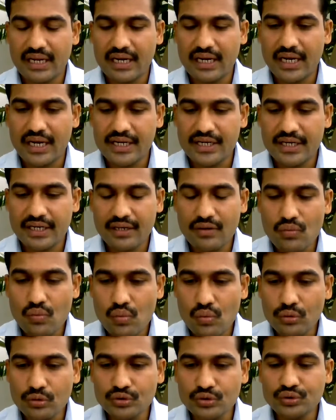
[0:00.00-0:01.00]
and he
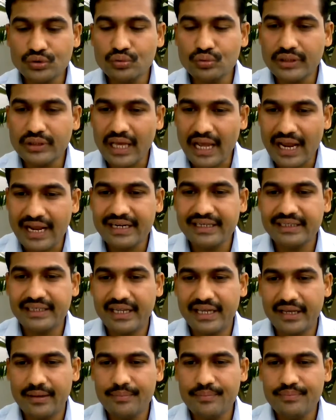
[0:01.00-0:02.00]
wants to thank
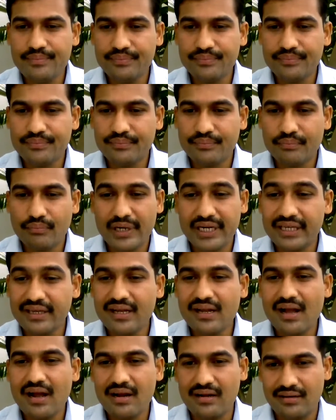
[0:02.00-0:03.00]
them, but he
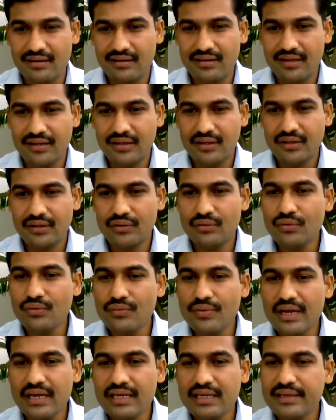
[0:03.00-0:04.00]
can't. You know
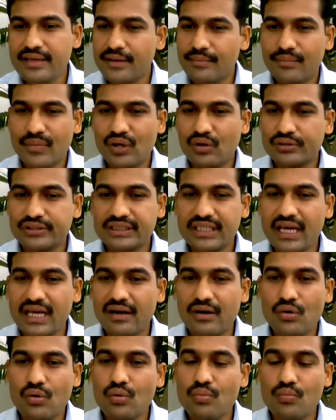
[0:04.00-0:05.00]
why? Because they are
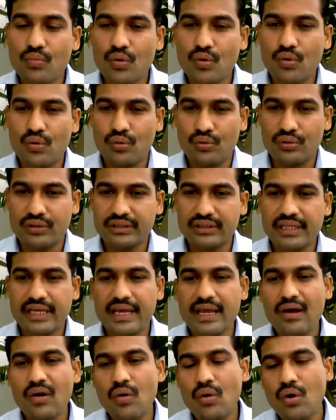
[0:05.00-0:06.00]
no more. They
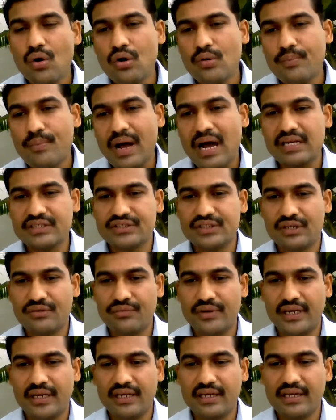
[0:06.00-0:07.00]
have all passed
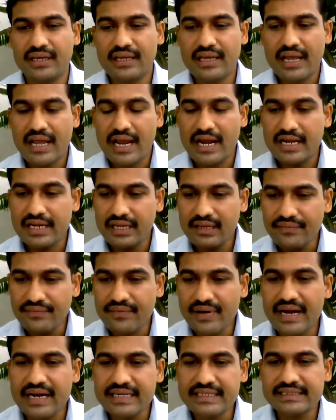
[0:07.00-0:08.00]
away, and he
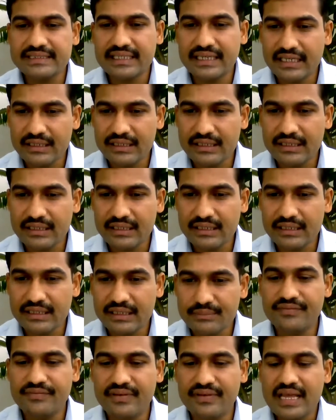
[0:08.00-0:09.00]
finds
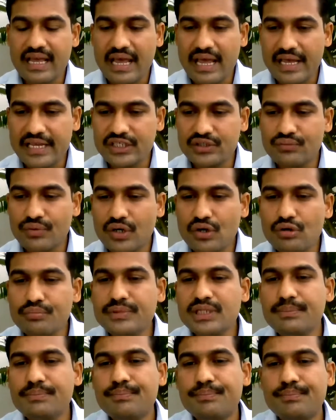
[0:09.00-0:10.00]
himself as
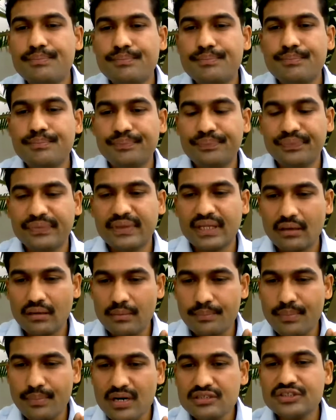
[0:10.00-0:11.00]
one of the
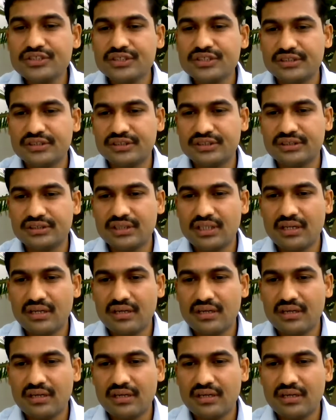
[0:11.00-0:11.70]
persons